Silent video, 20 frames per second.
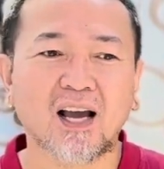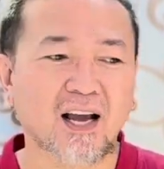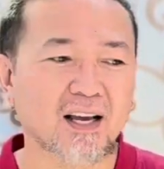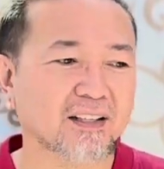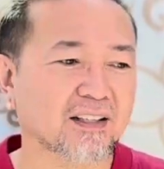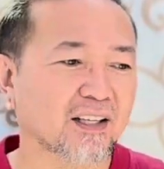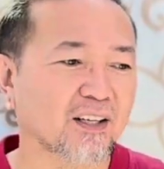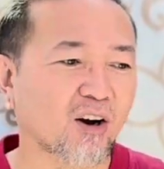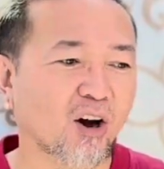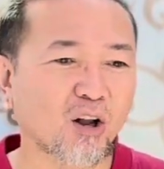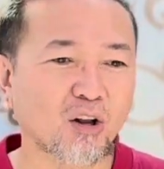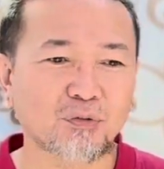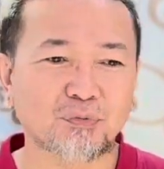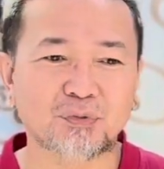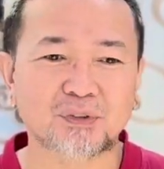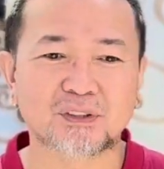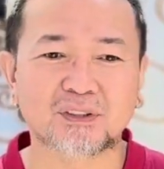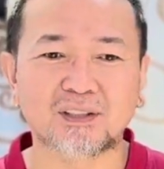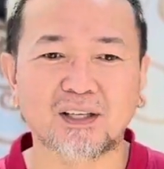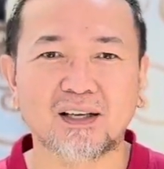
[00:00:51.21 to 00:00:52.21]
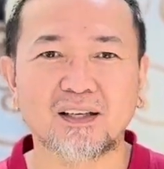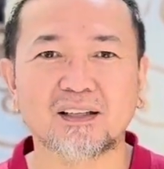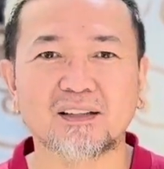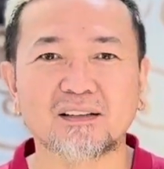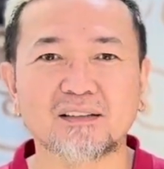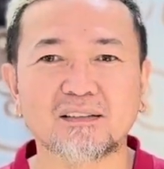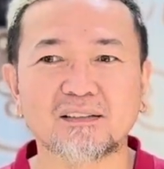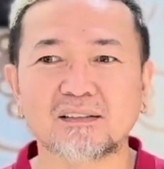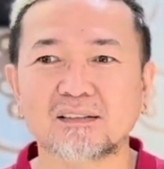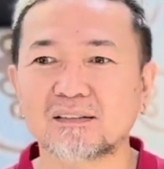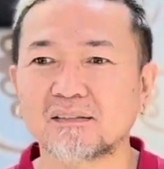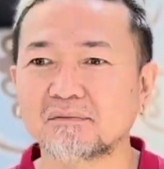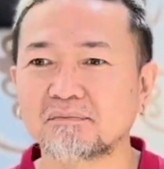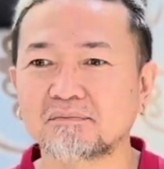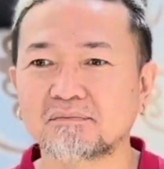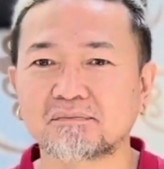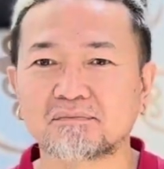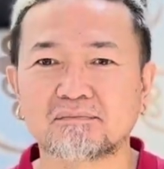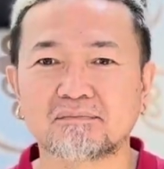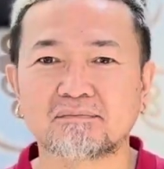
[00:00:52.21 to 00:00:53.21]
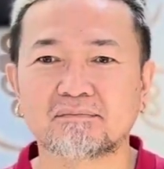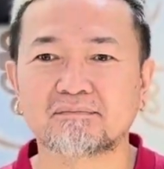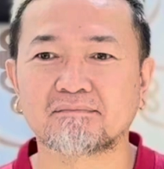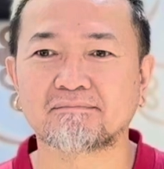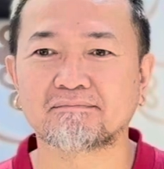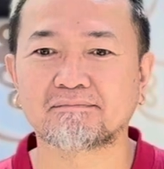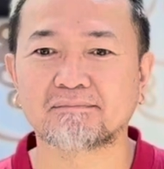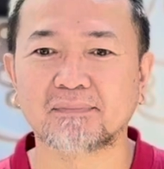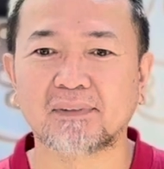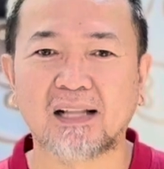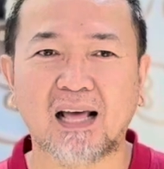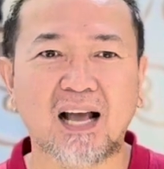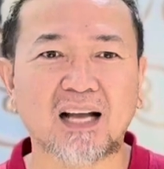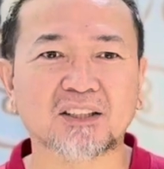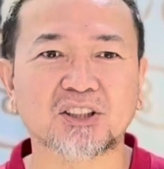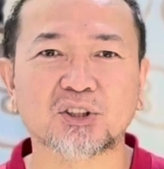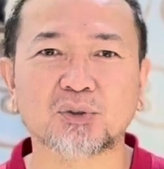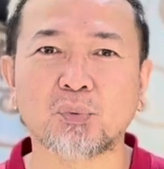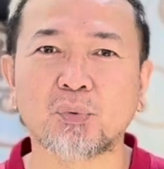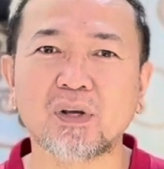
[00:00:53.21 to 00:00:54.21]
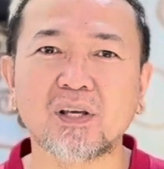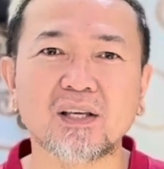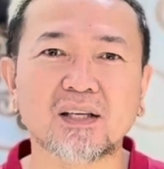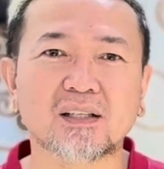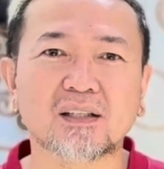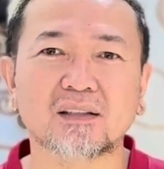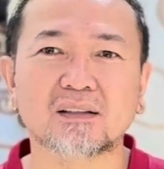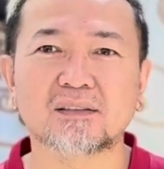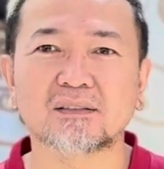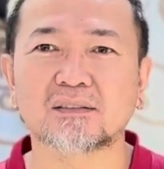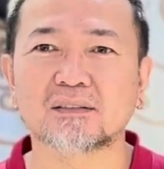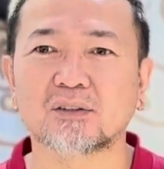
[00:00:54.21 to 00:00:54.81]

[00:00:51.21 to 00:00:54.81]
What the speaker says: And then all of a sudden, last week,